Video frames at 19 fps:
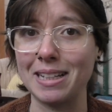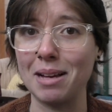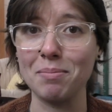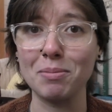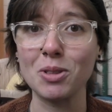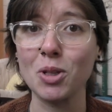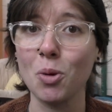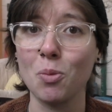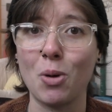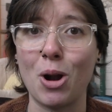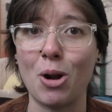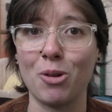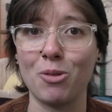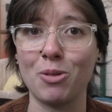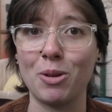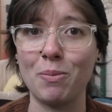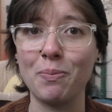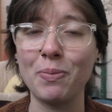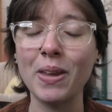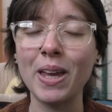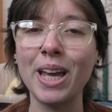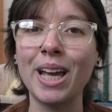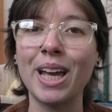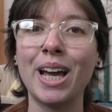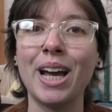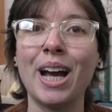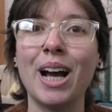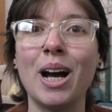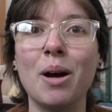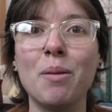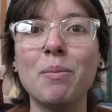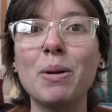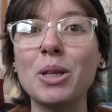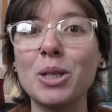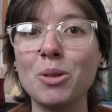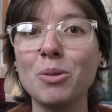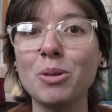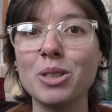I'm so proud of him.
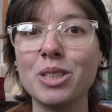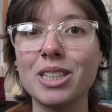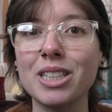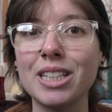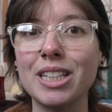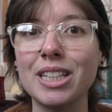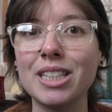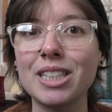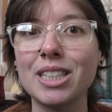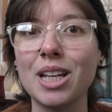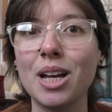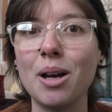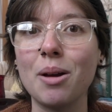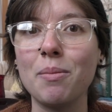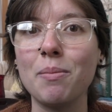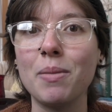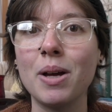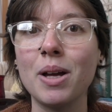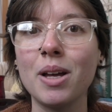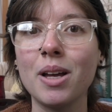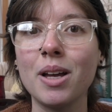But you will see some